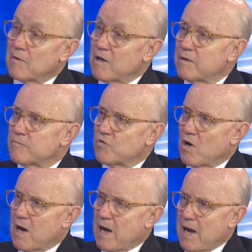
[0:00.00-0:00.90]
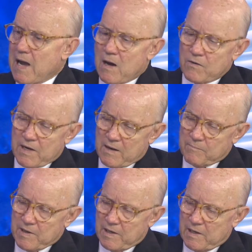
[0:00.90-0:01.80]
Let them dry out and
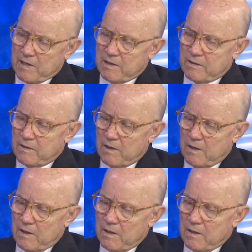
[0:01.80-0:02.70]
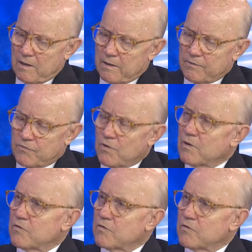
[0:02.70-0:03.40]
begin a drug